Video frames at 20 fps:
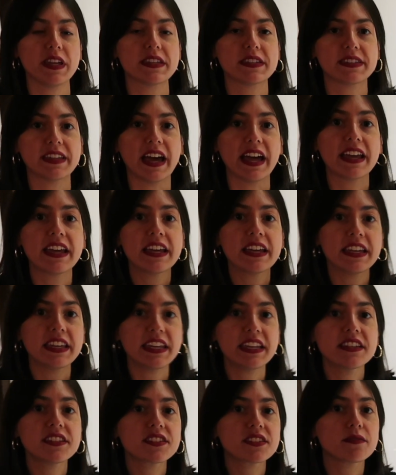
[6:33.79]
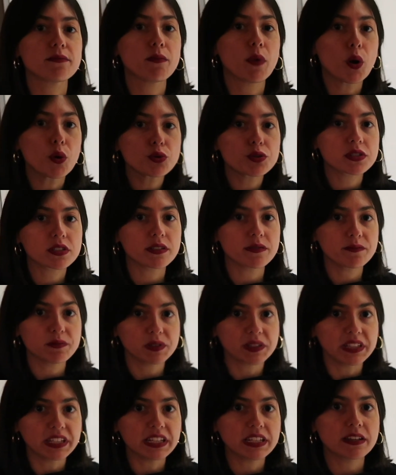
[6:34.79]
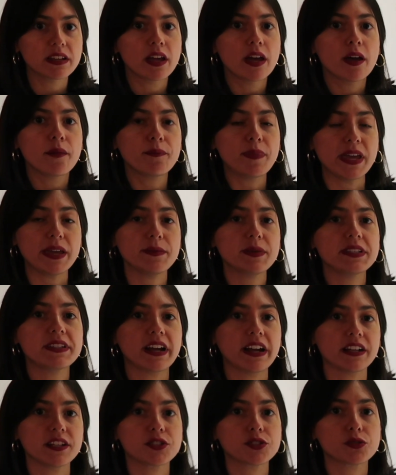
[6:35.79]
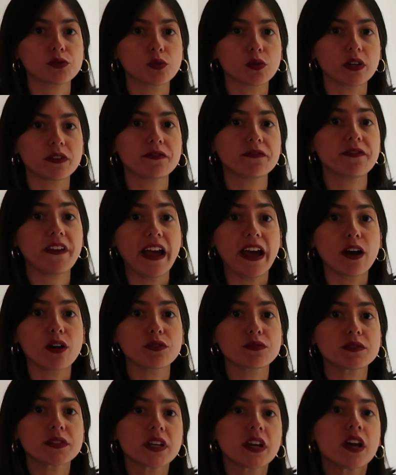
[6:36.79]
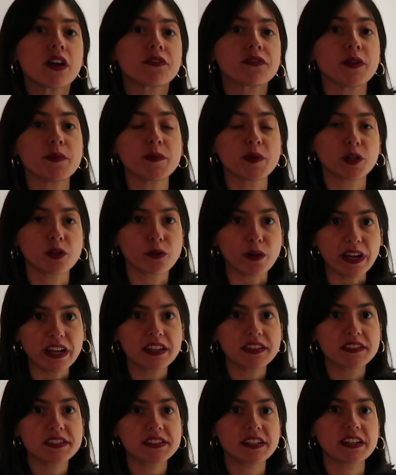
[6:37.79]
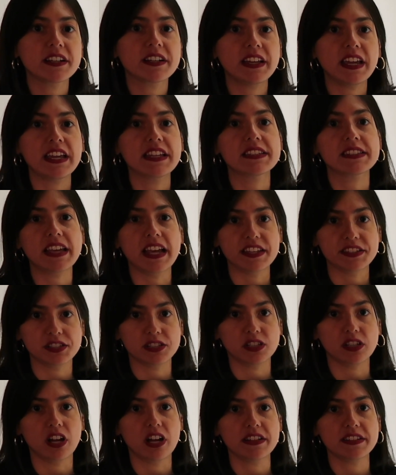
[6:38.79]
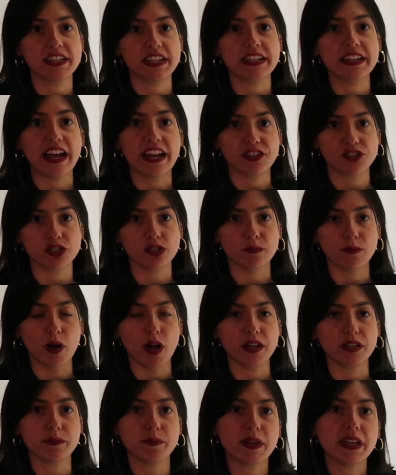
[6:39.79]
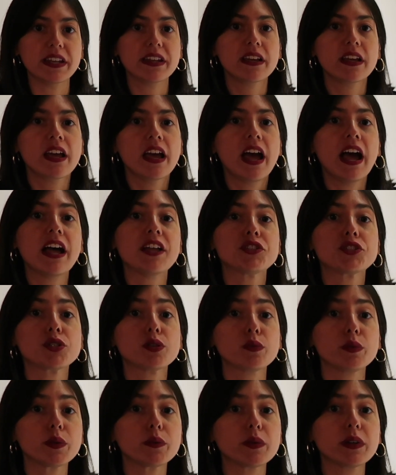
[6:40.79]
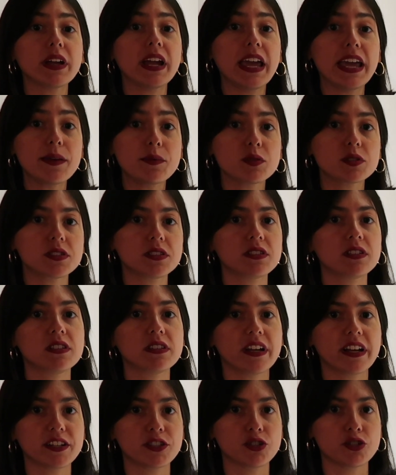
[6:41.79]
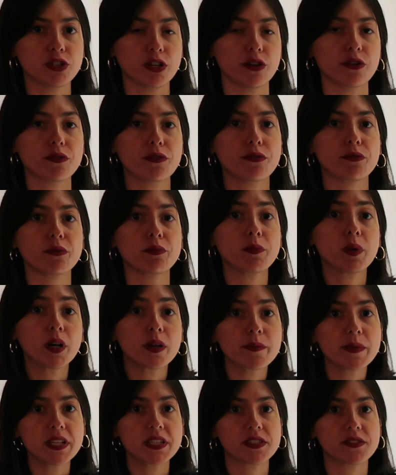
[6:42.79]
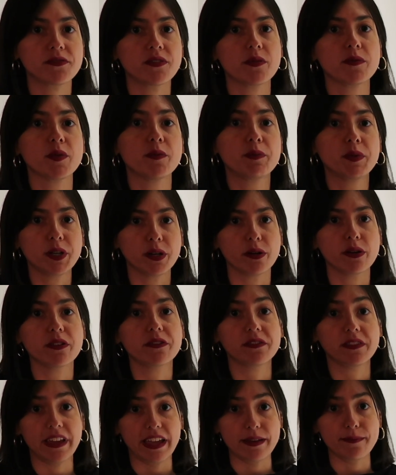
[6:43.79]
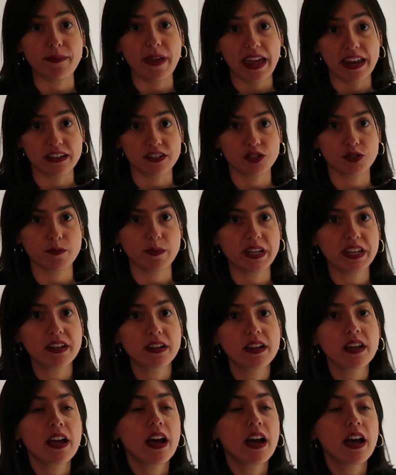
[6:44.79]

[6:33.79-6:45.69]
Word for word: is that he is the most complete baby dinosaur found from the Grand Staircase-Escalante National Monument. And so we were able to collect Joe through permits from the Bureau of Land Management.